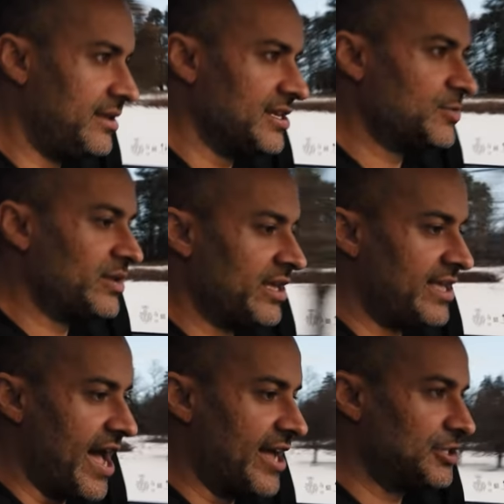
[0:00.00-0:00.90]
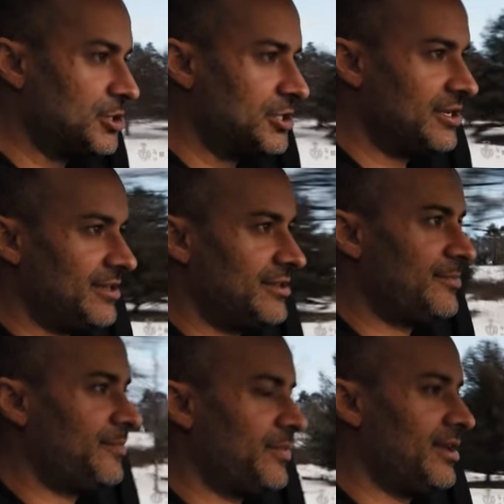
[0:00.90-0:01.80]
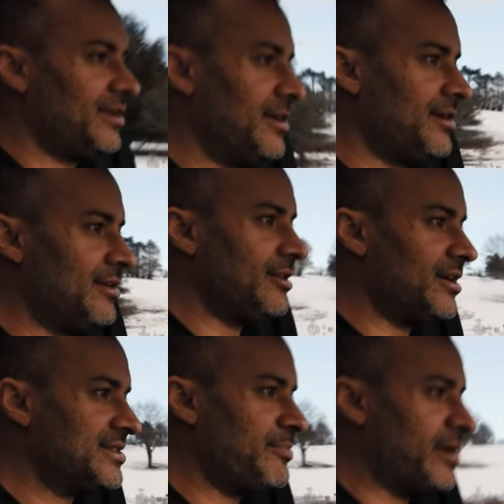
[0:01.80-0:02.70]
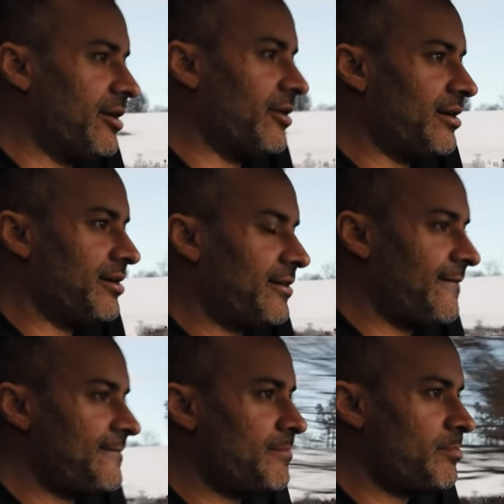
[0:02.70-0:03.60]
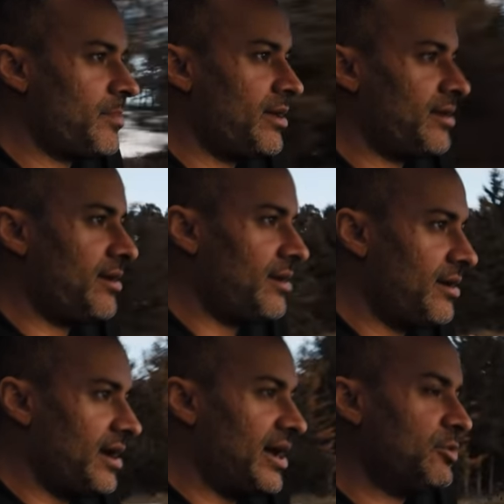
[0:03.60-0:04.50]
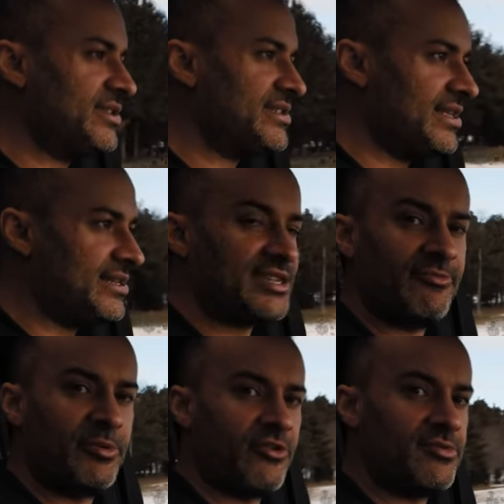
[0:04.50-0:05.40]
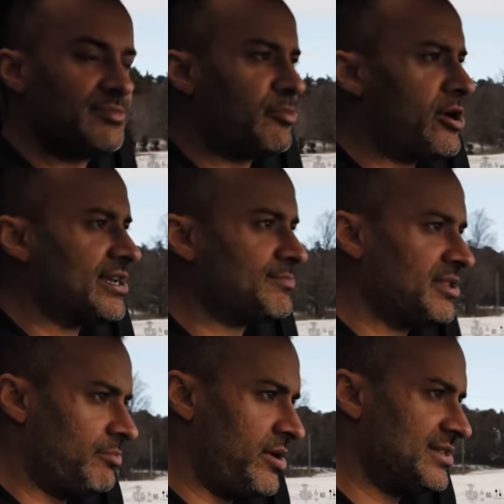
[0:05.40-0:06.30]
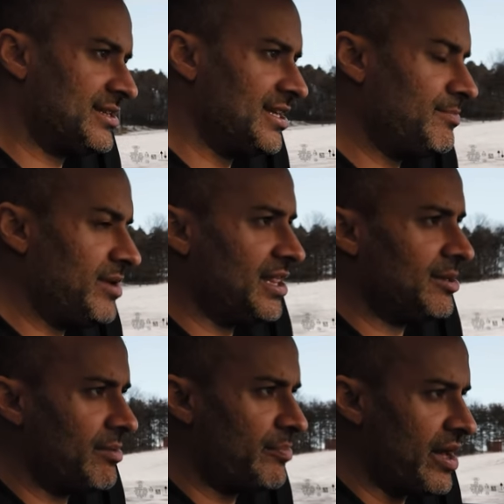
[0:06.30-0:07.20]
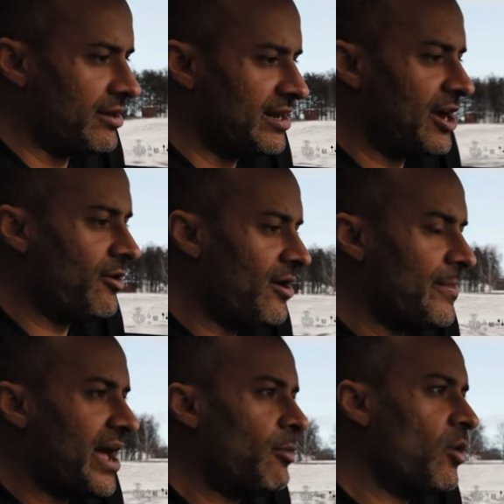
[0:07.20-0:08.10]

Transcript: Yes, we can catch lots of power. I would say it does have performance brakes, but the brakes could be a little bit better. Now, I